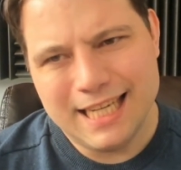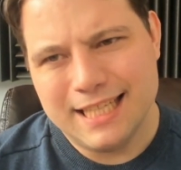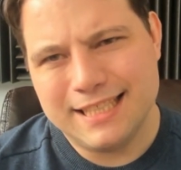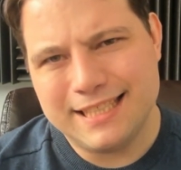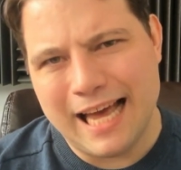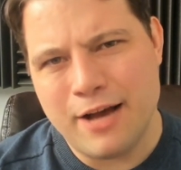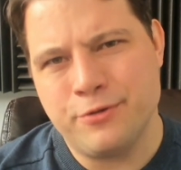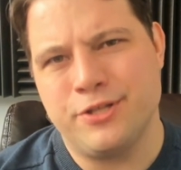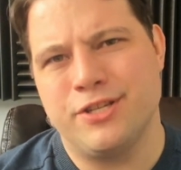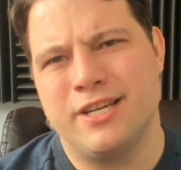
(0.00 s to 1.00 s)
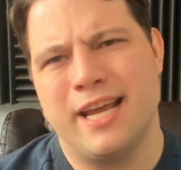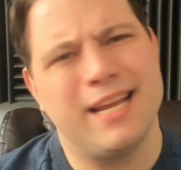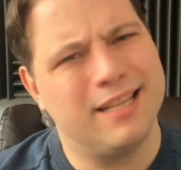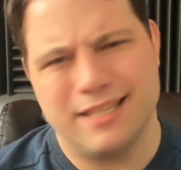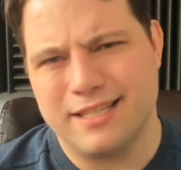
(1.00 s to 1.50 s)
sounds
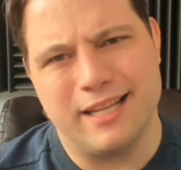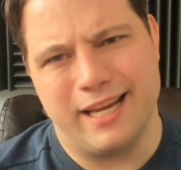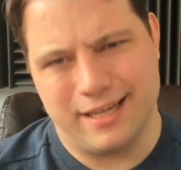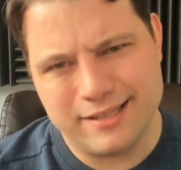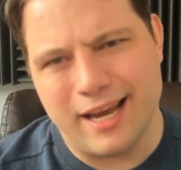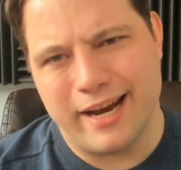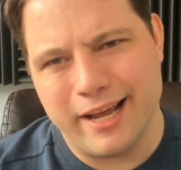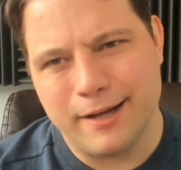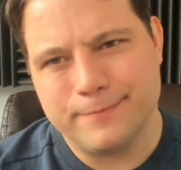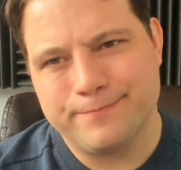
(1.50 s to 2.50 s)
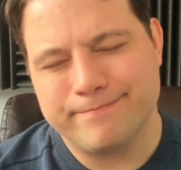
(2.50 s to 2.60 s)
needlessly exciting.